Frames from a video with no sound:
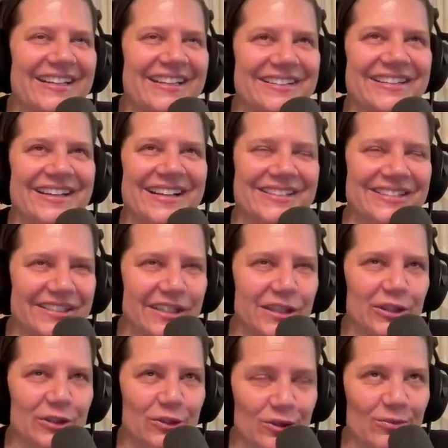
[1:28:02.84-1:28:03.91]
the guys are like,
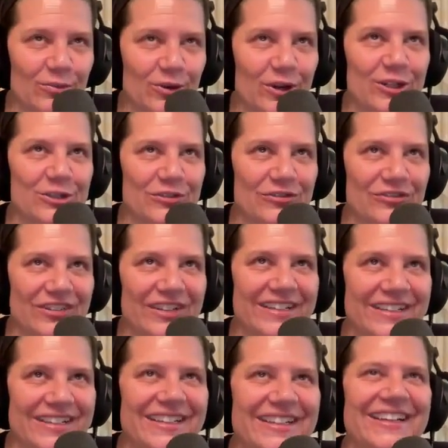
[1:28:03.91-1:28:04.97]
you can wash your
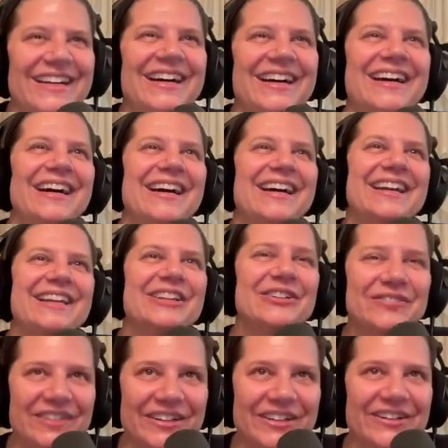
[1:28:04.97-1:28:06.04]
feet.
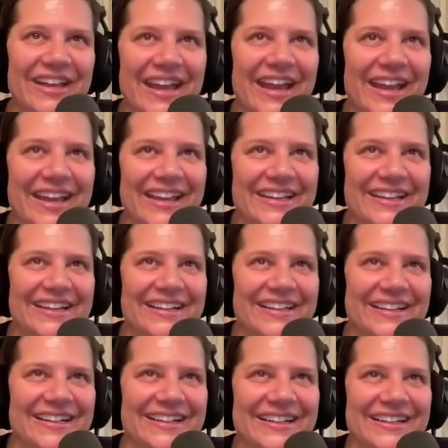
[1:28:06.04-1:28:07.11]
You'll be okay.
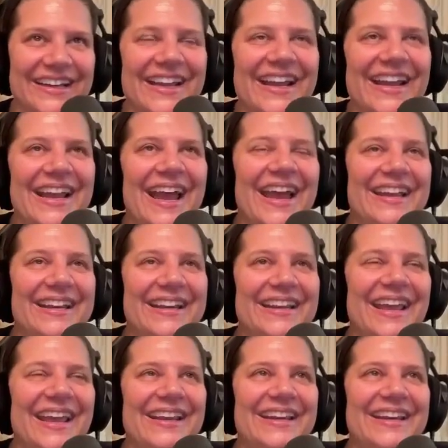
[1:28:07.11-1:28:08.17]

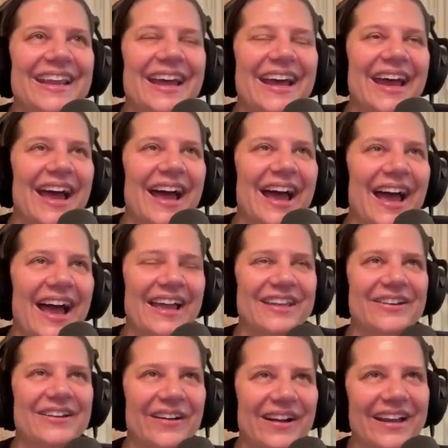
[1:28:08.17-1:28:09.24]
And
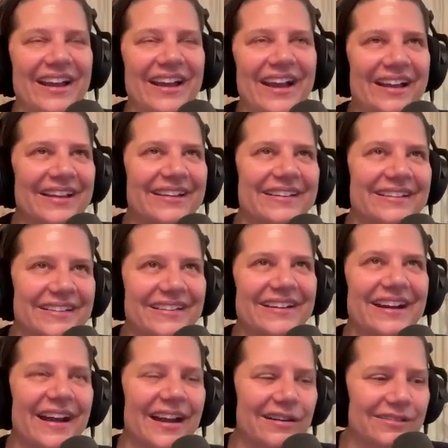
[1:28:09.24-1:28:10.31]
I
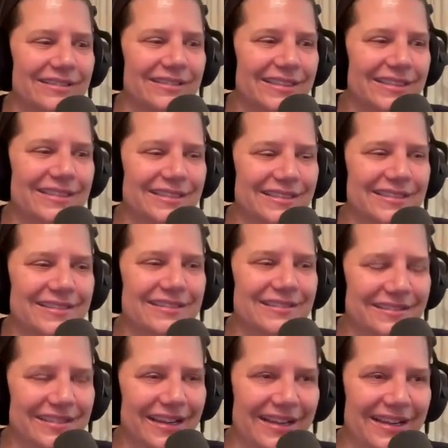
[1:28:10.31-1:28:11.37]
released
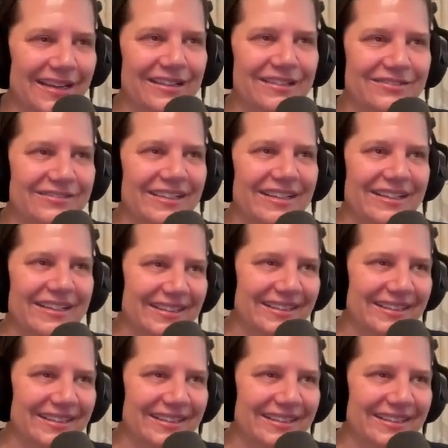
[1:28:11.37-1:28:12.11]
that kind of